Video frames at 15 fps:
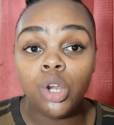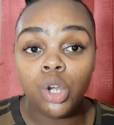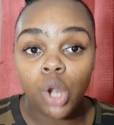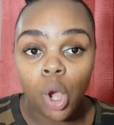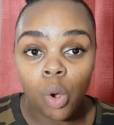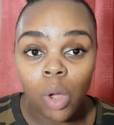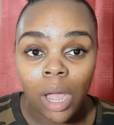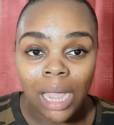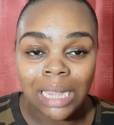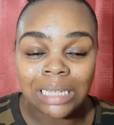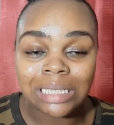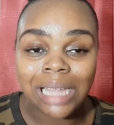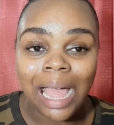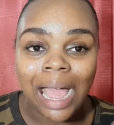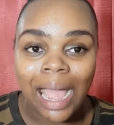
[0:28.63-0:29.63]
Now
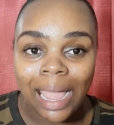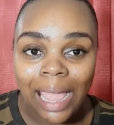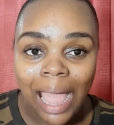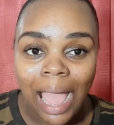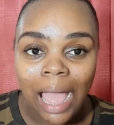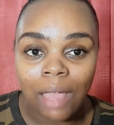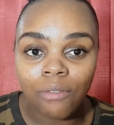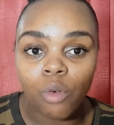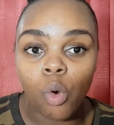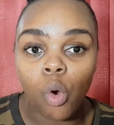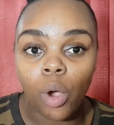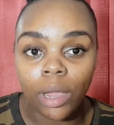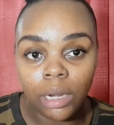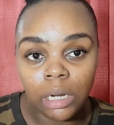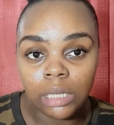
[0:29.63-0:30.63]
guys, I have
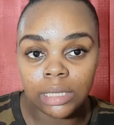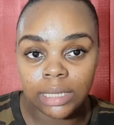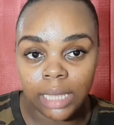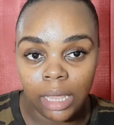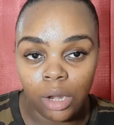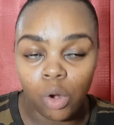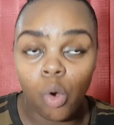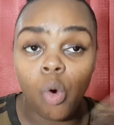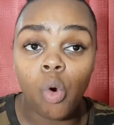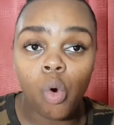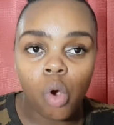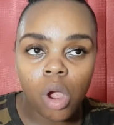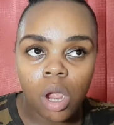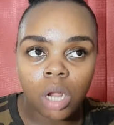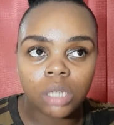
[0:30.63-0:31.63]
oily skin
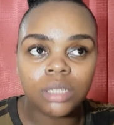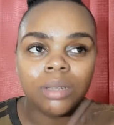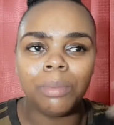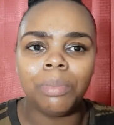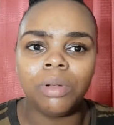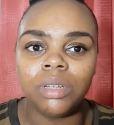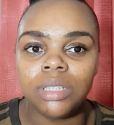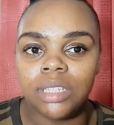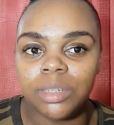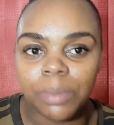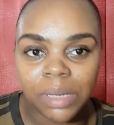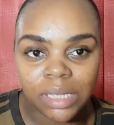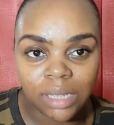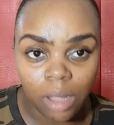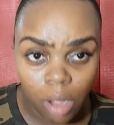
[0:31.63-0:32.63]
or some persons
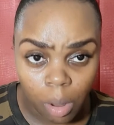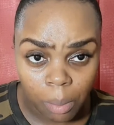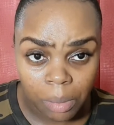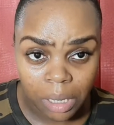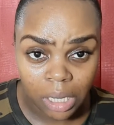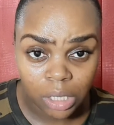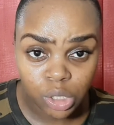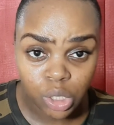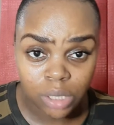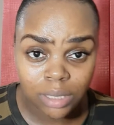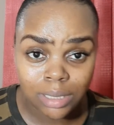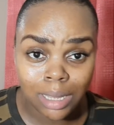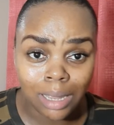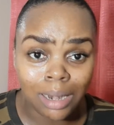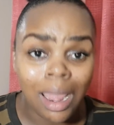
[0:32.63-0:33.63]
may say combination
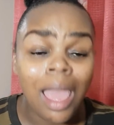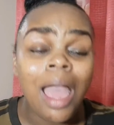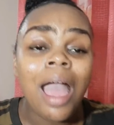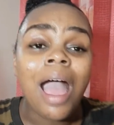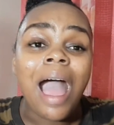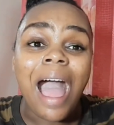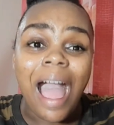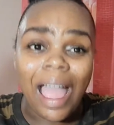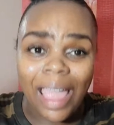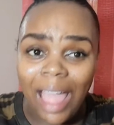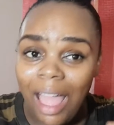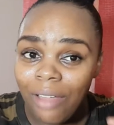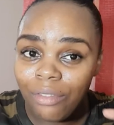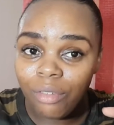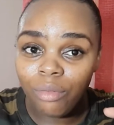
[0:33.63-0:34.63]
skin. I
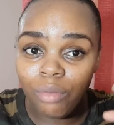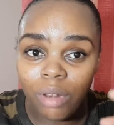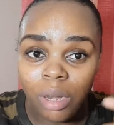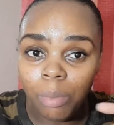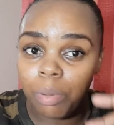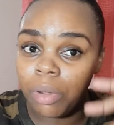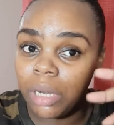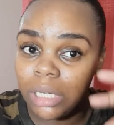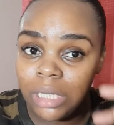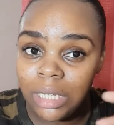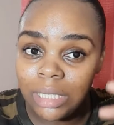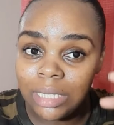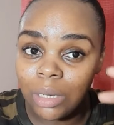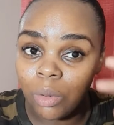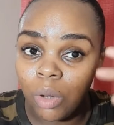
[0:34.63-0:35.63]
haven't really put a
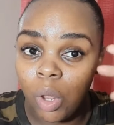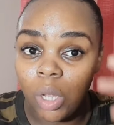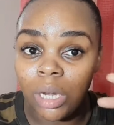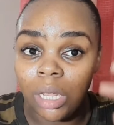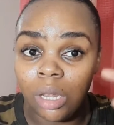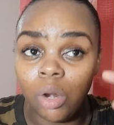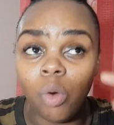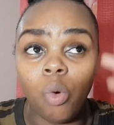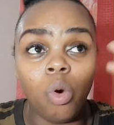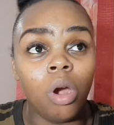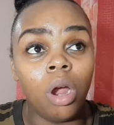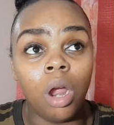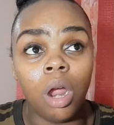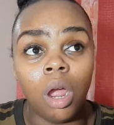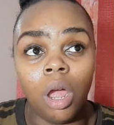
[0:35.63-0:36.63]
detail on it
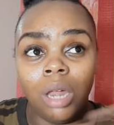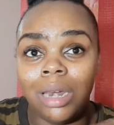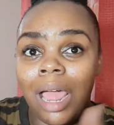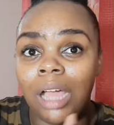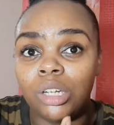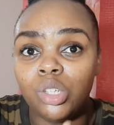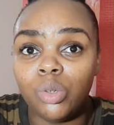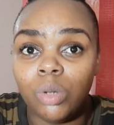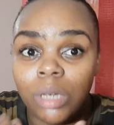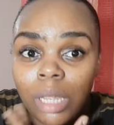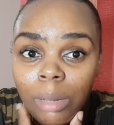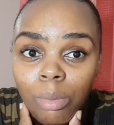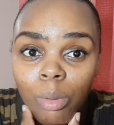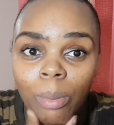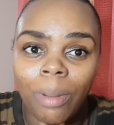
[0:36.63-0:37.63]
or an actual
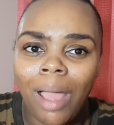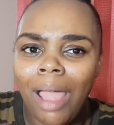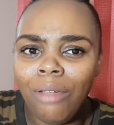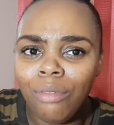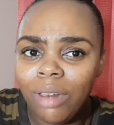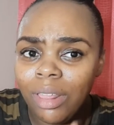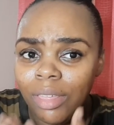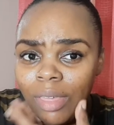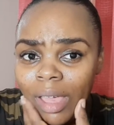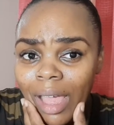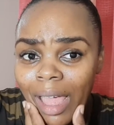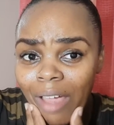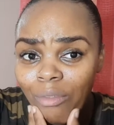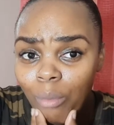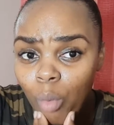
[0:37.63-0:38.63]
label but I really think I
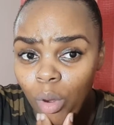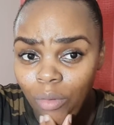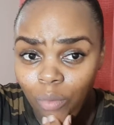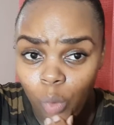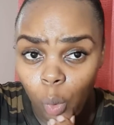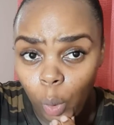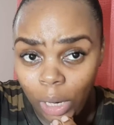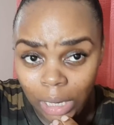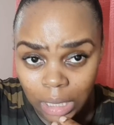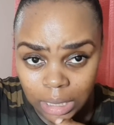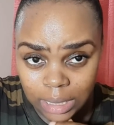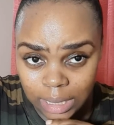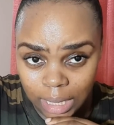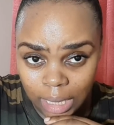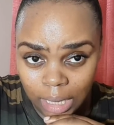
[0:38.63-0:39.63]
have more of oily
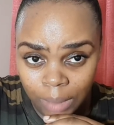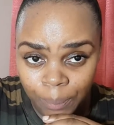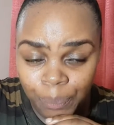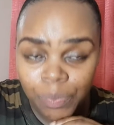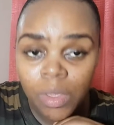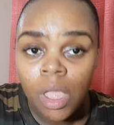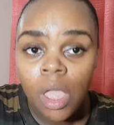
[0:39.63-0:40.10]
skin